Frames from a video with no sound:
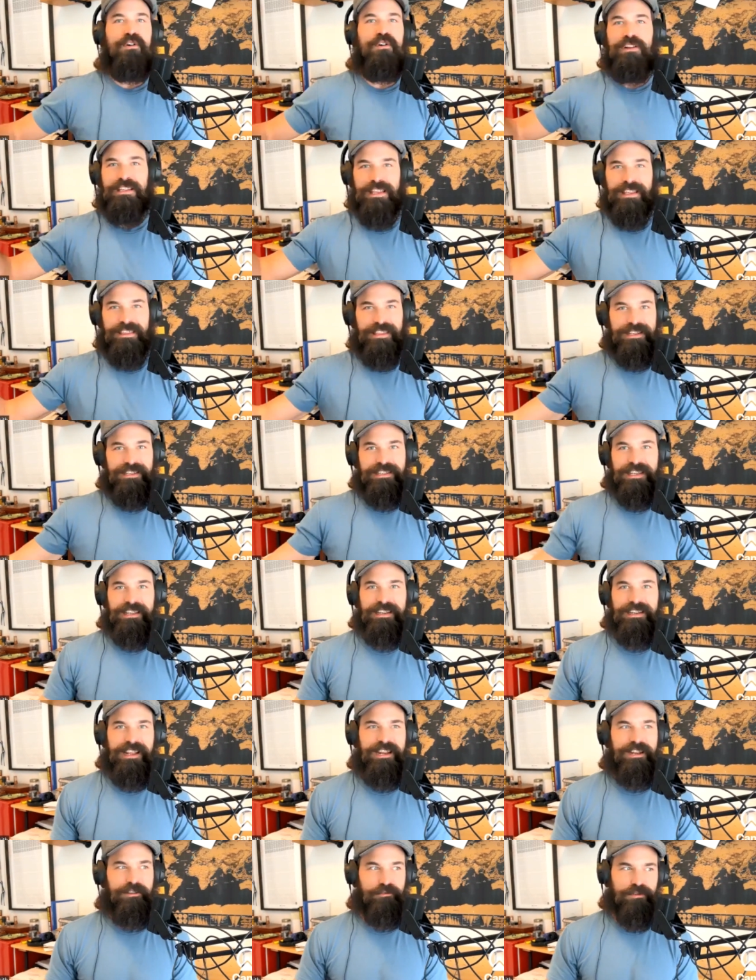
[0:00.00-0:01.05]
that they did
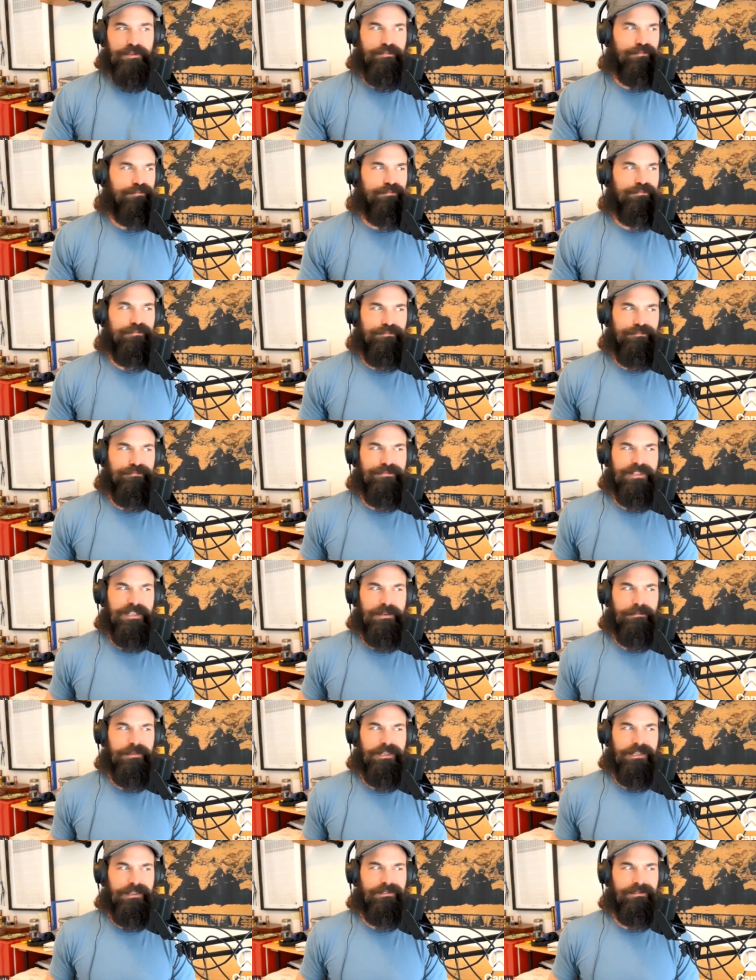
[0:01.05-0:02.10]
and it was something
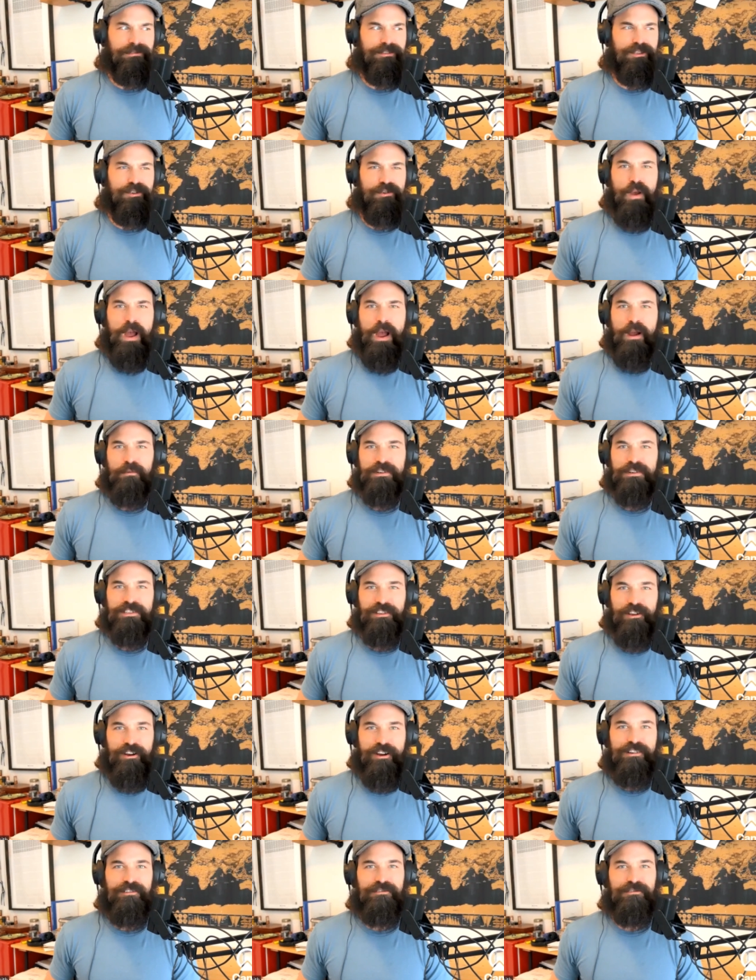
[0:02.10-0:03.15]
like two hours
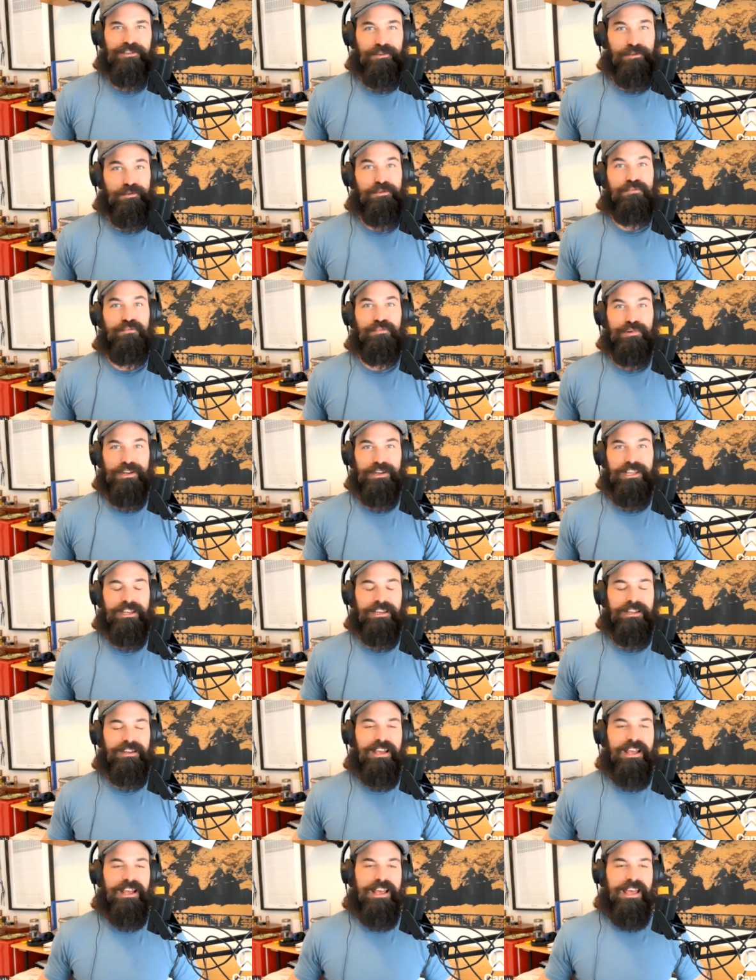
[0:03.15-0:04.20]
long. So it was pretty
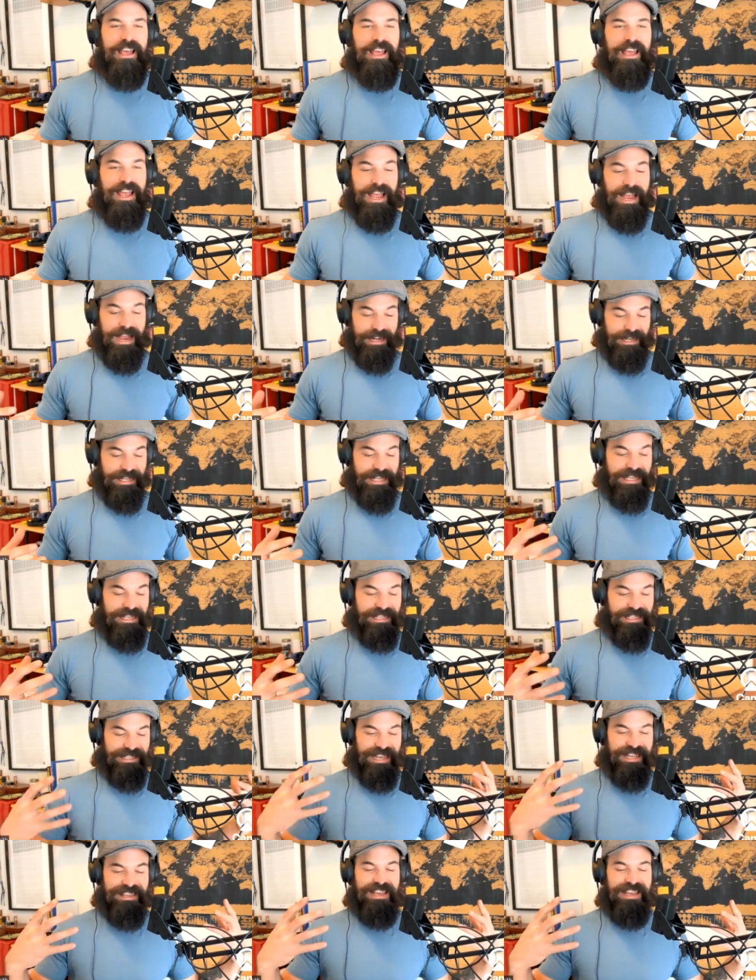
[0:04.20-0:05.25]
good. Mm-hmm. And he
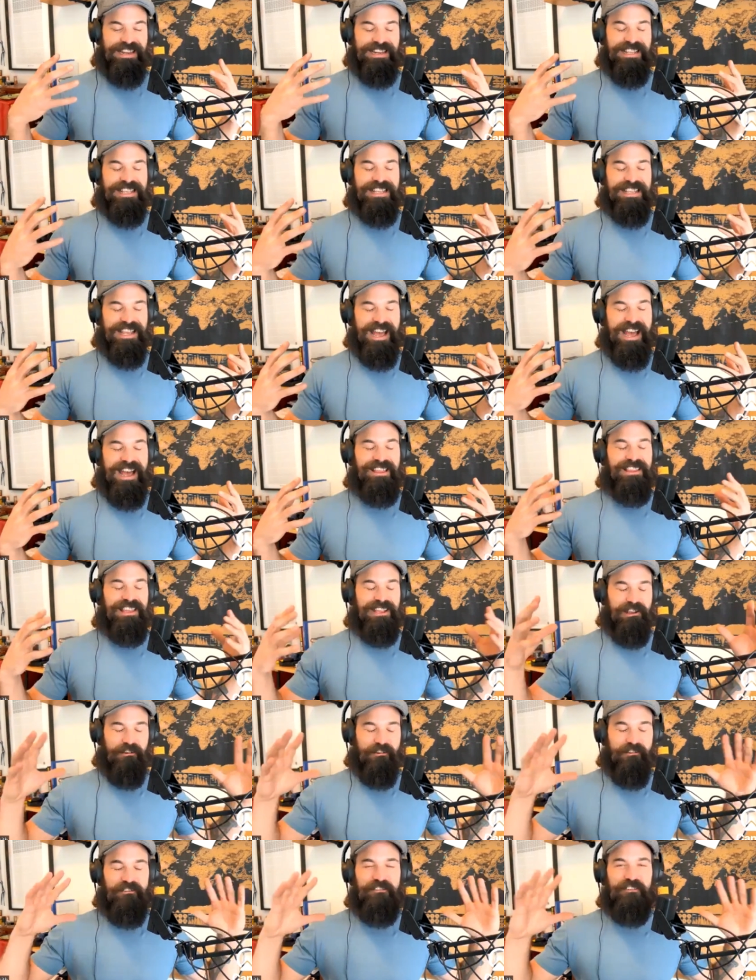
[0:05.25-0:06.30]
said that he had like
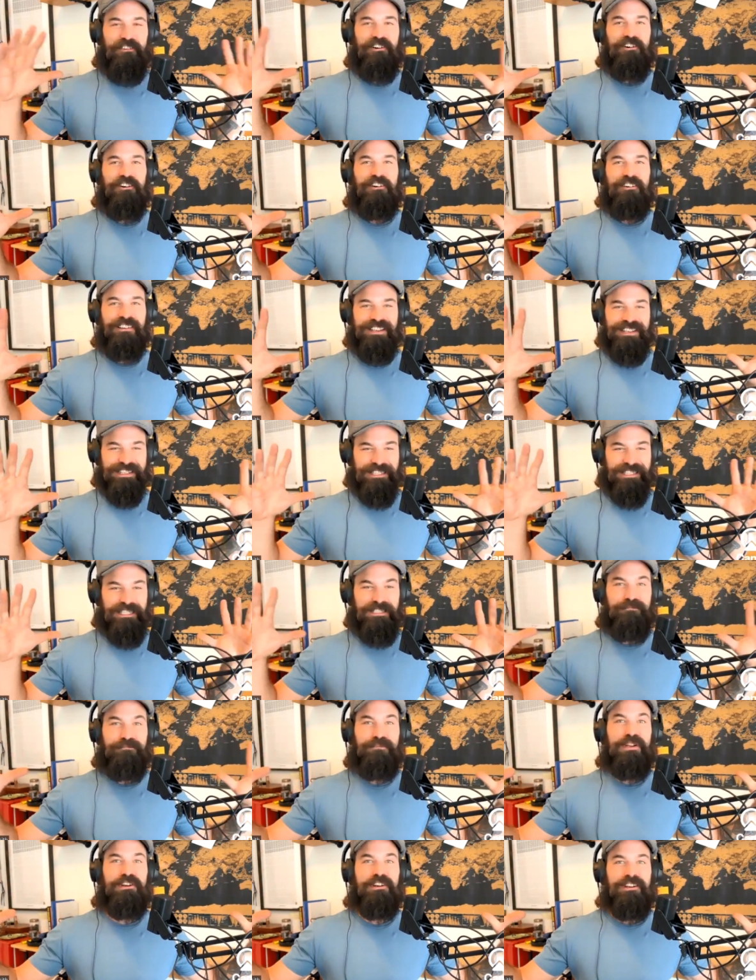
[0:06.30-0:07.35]
a full
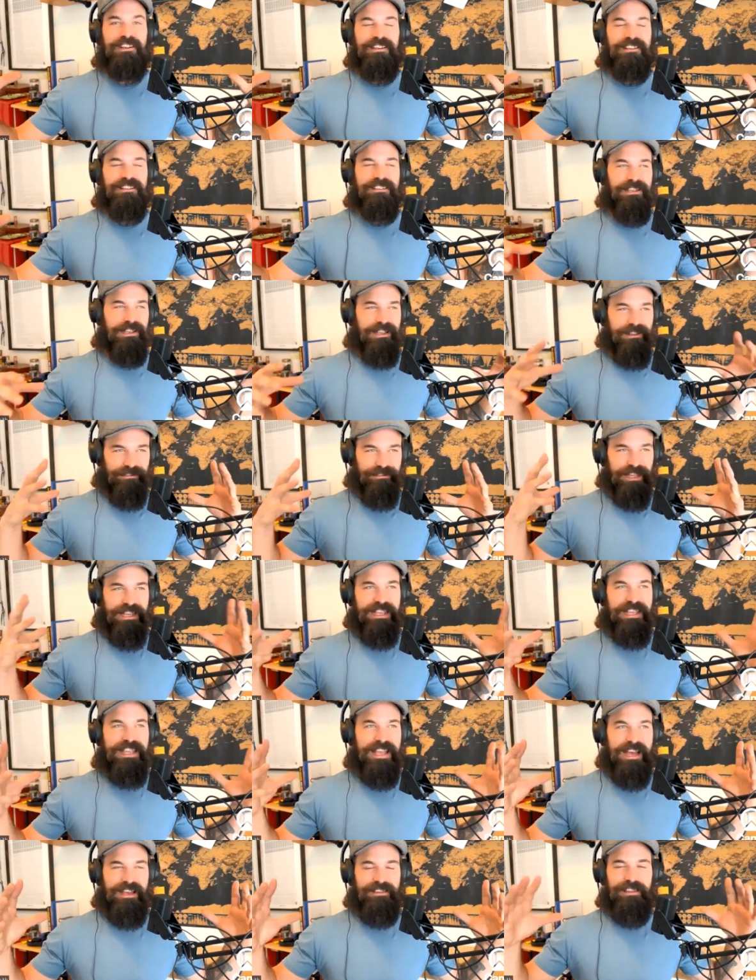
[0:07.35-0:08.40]
experience. Like, like
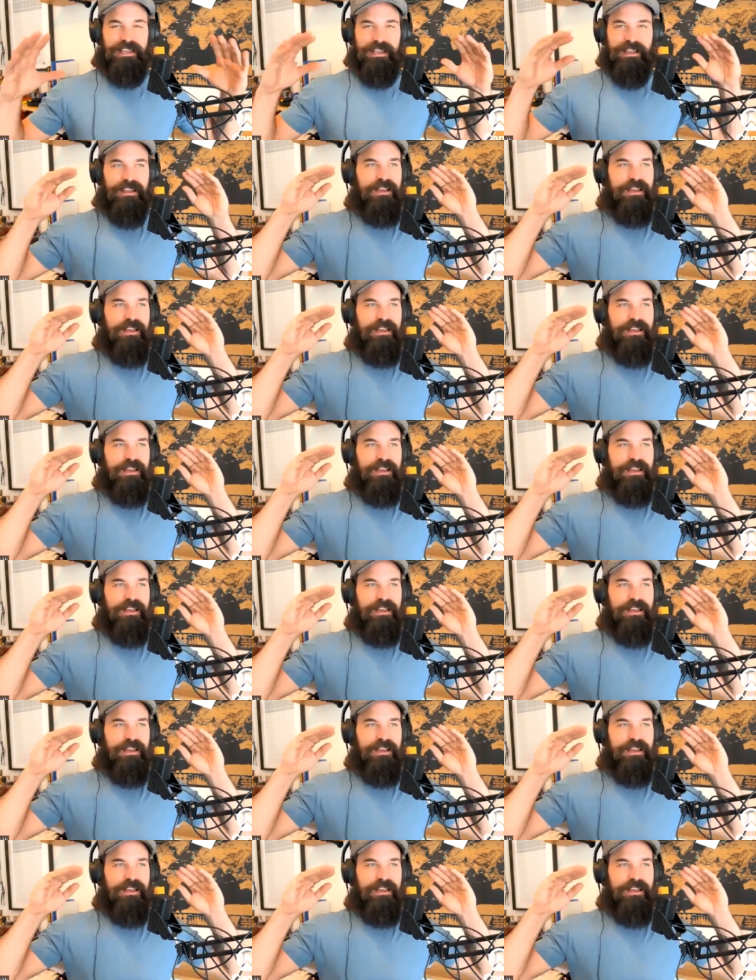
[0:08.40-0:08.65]
he had like